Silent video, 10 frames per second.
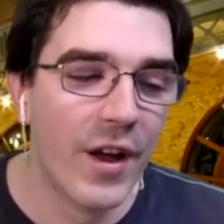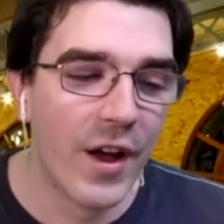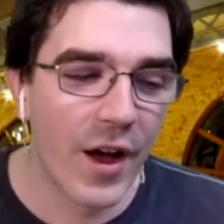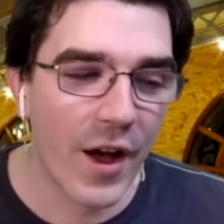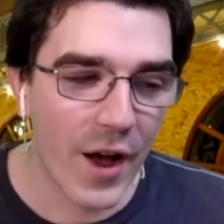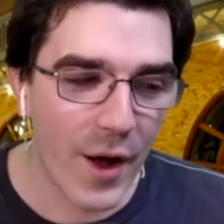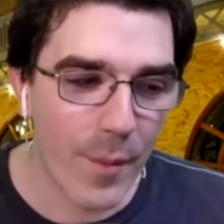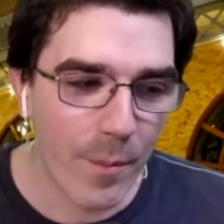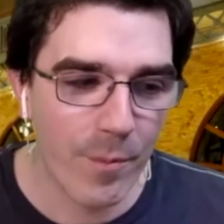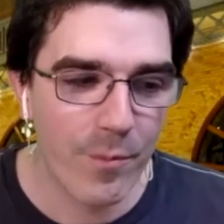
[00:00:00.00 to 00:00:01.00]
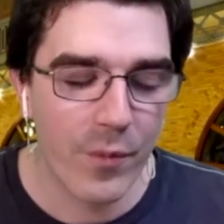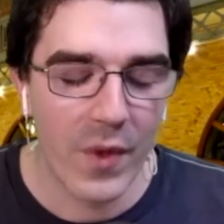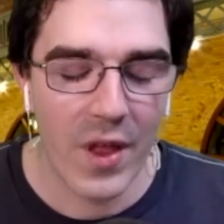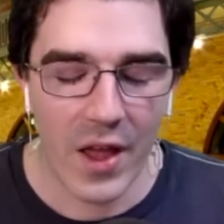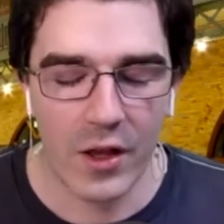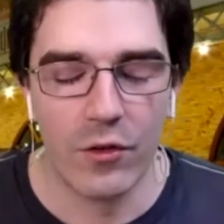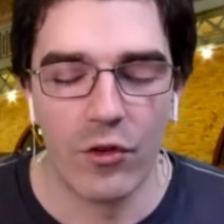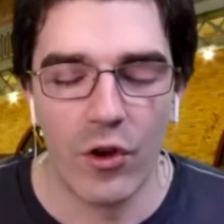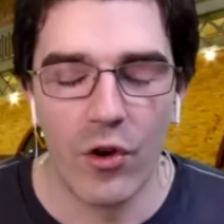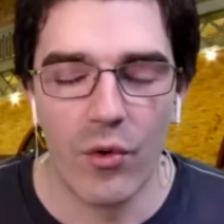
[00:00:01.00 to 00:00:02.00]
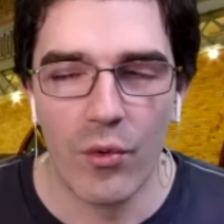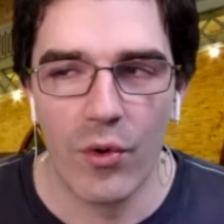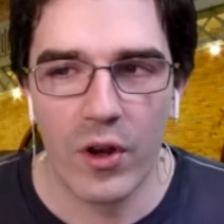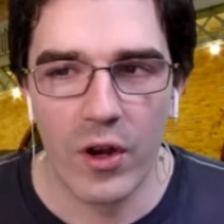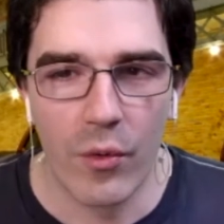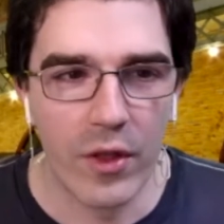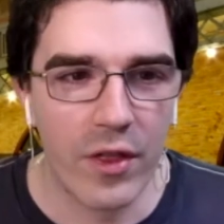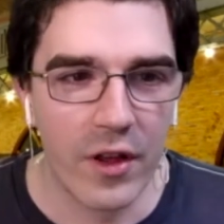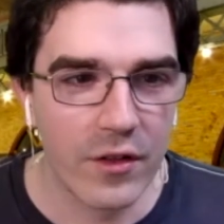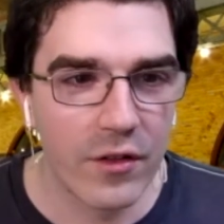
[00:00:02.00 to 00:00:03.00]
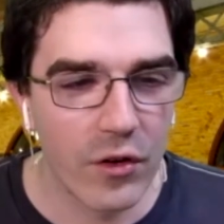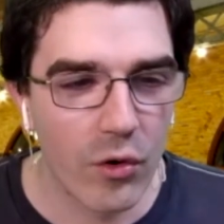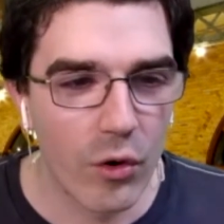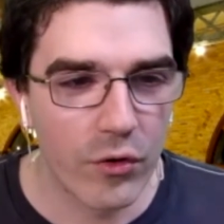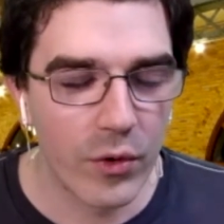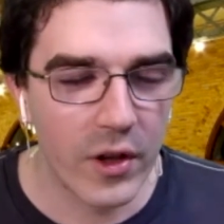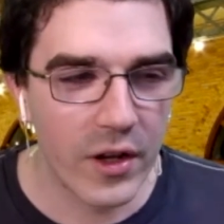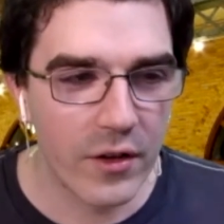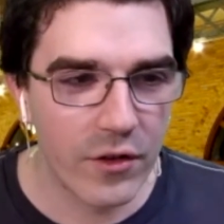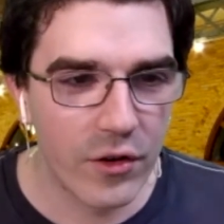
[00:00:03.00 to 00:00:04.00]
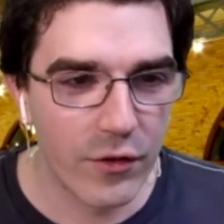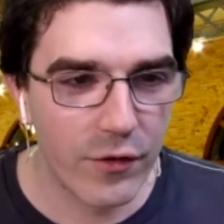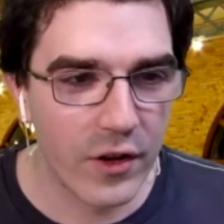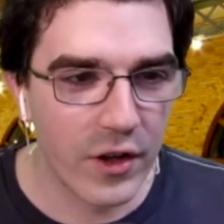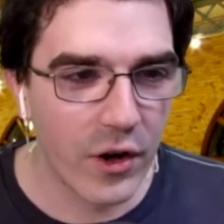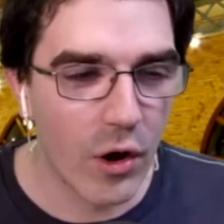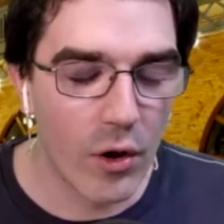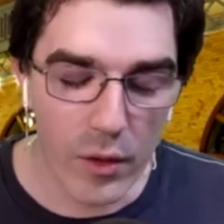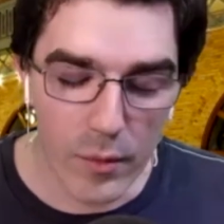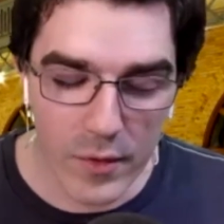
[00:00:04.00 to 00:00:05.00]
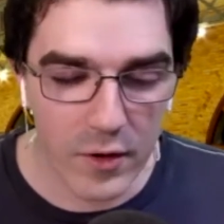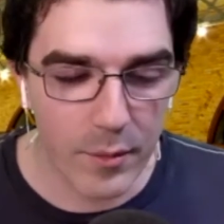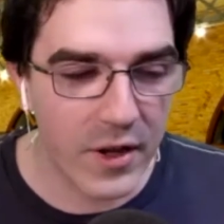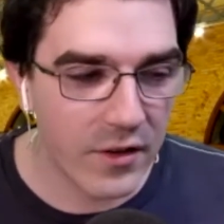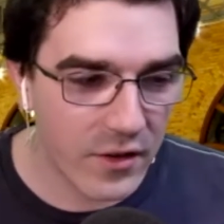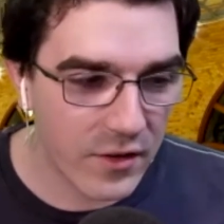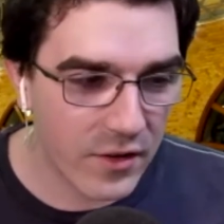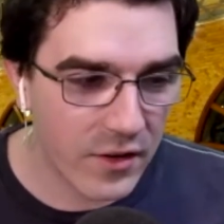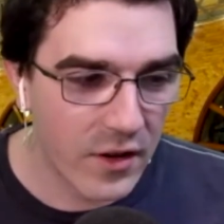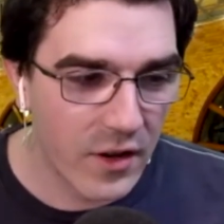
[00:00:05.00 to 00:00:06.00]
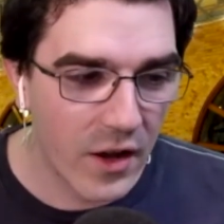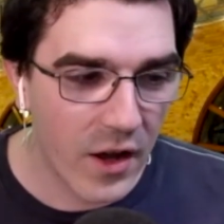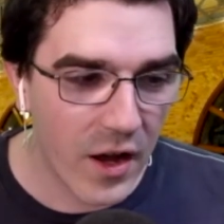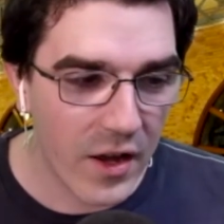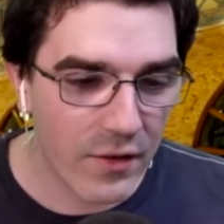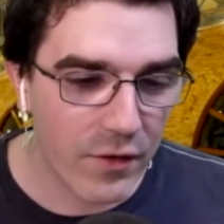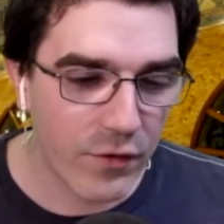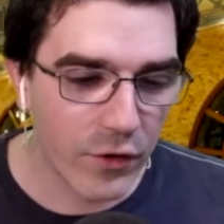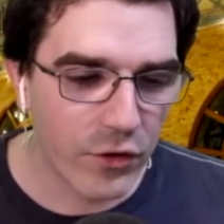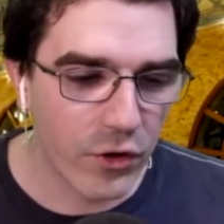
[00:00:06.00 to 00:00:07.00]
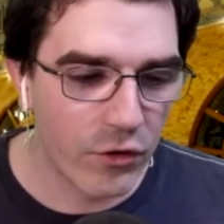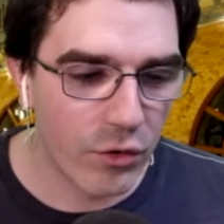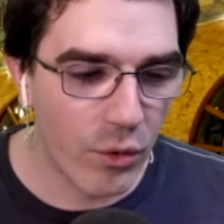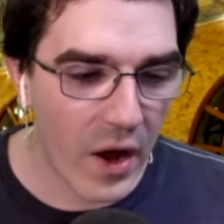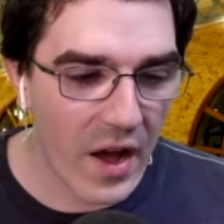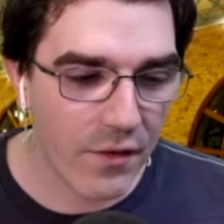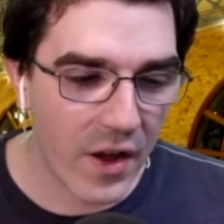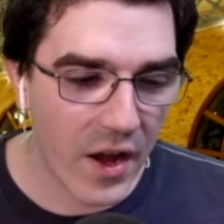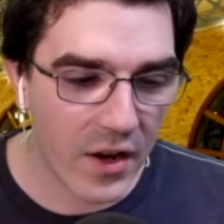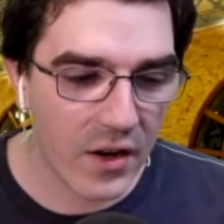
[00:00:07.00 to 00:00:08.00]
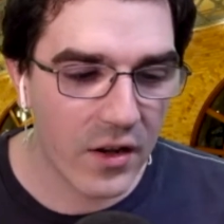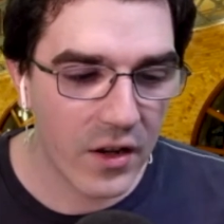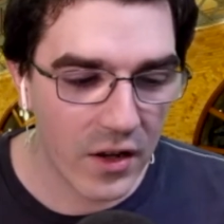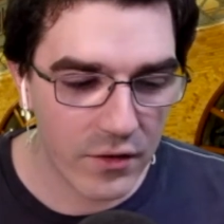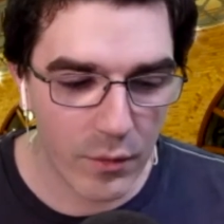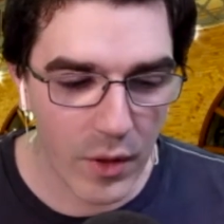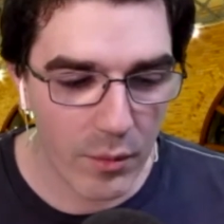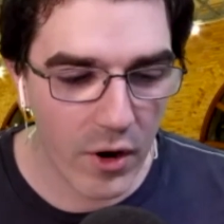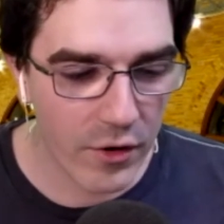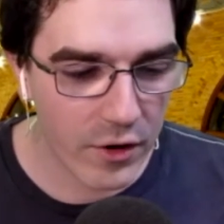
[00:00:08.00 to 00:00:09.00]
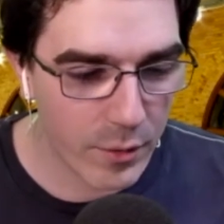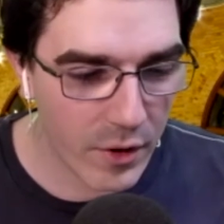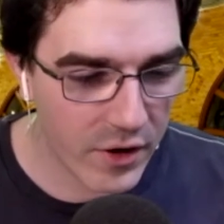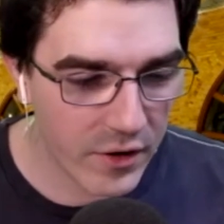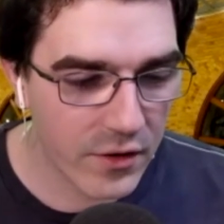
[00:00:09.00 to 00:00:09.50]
Um, and so you know one of the things is the course really gets to fill in all the missing pieces, uh, even for students who have had uh, some of that prior experience.